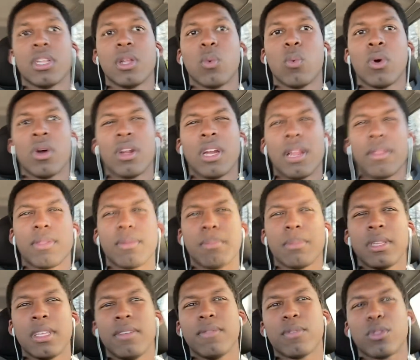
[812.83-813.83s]
one, I
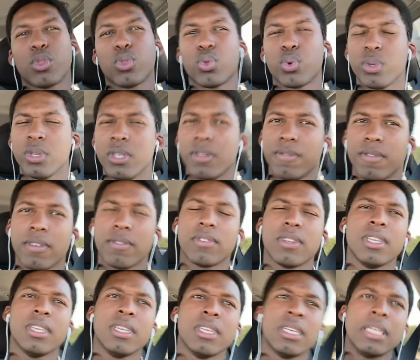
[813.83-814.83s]
believe,
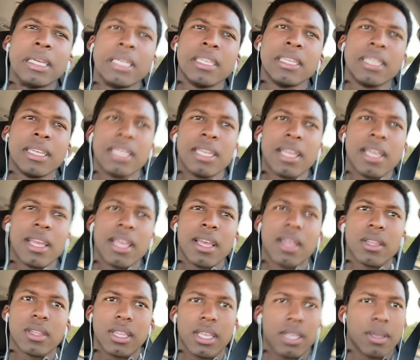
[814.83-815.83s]

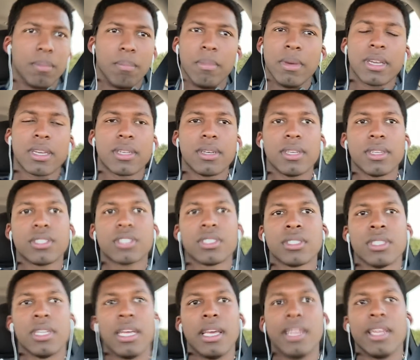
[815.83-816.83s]
$350, like a mint
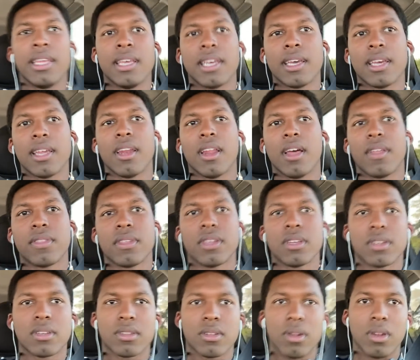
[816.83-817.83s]
condition, and then I think
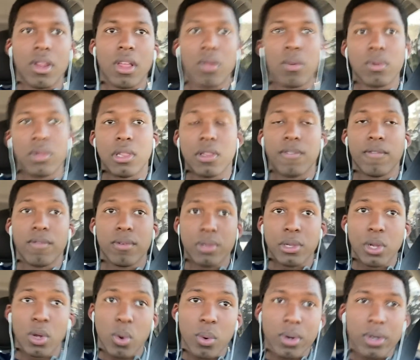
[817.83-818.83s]
another one for
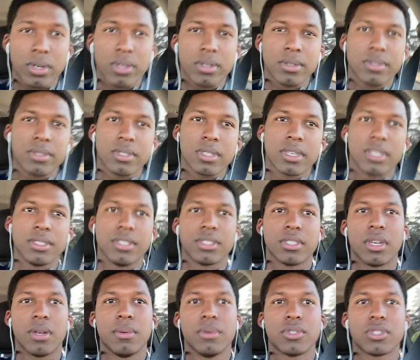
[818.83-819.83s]
lower because it
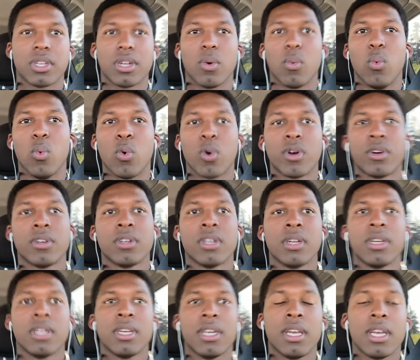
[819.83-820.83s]
was kind of worn.
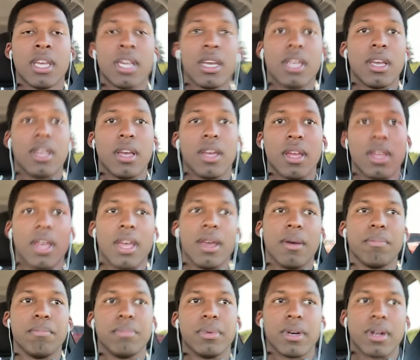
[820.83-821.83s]

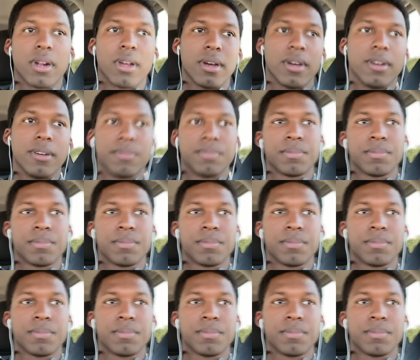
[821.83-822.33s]
But I